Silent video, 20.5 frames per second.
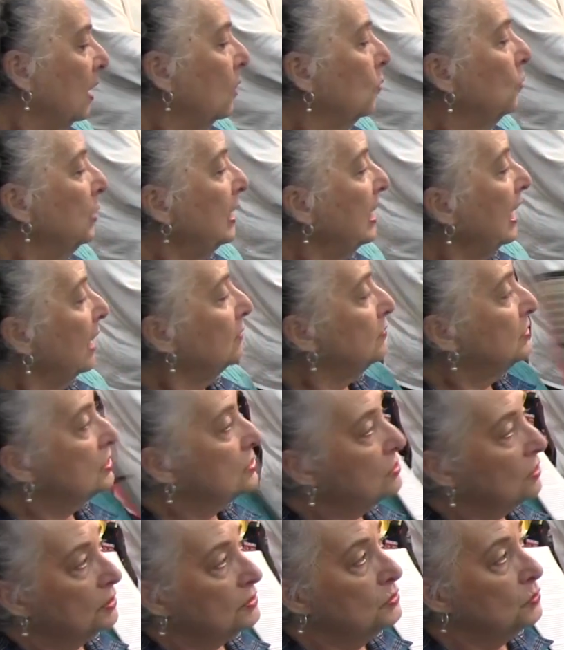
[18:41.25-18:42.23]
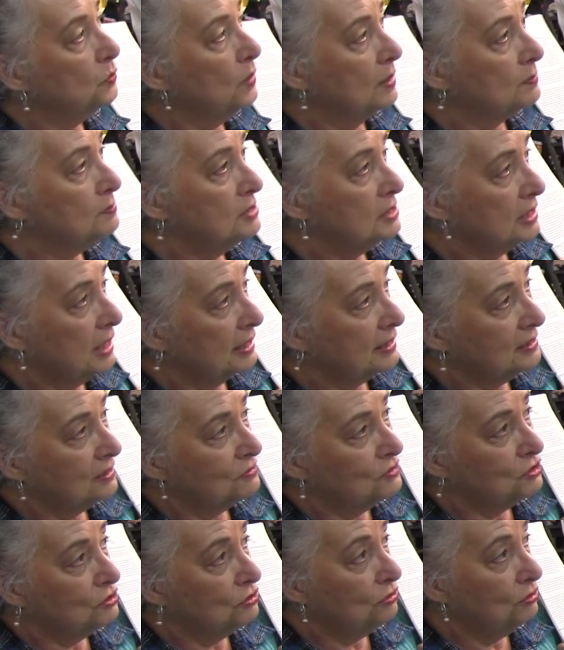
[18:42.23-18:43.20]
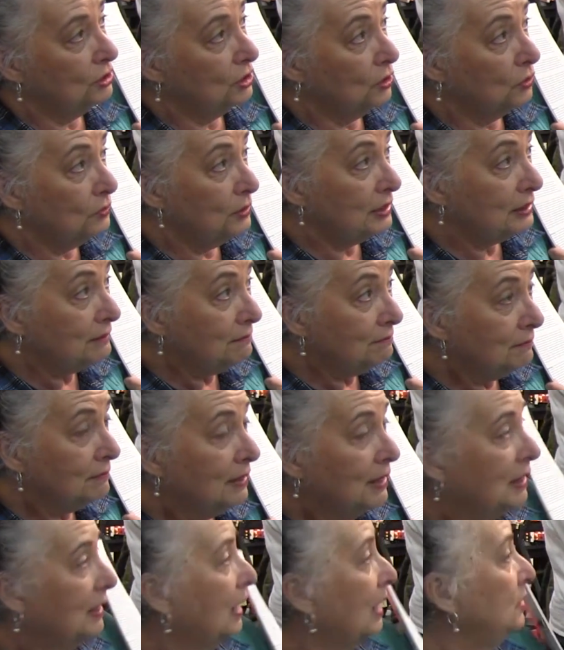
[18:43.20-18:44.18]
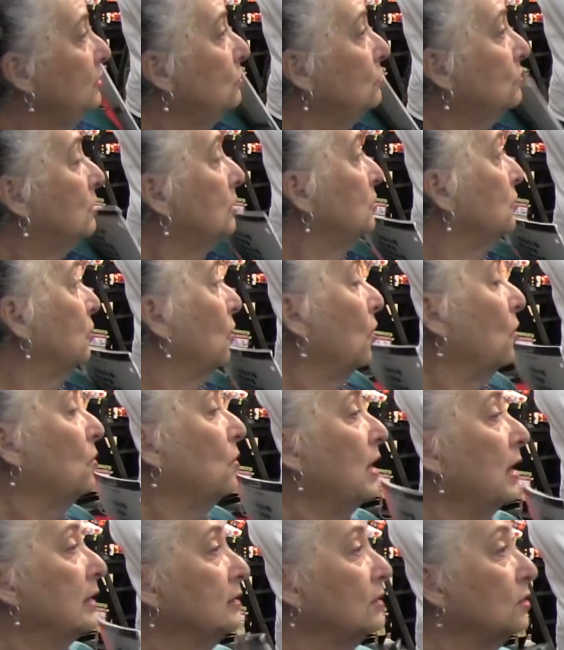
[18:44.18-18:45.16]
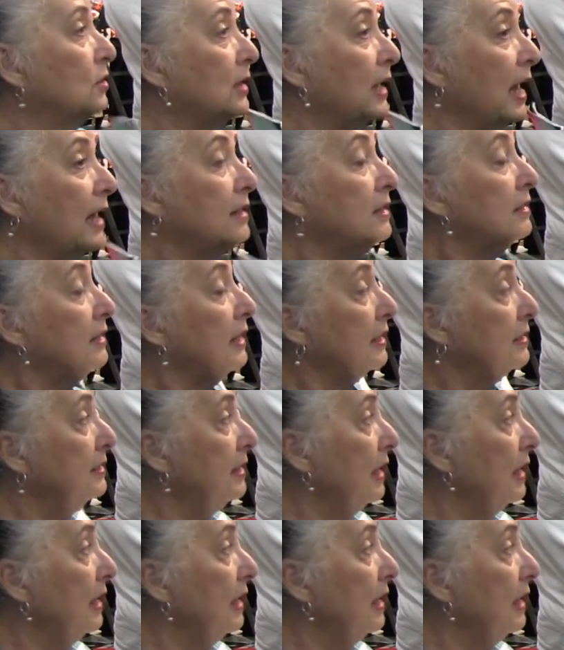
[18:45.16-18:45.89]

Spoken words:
We have this on the website of Studioe, and you can go and look at it and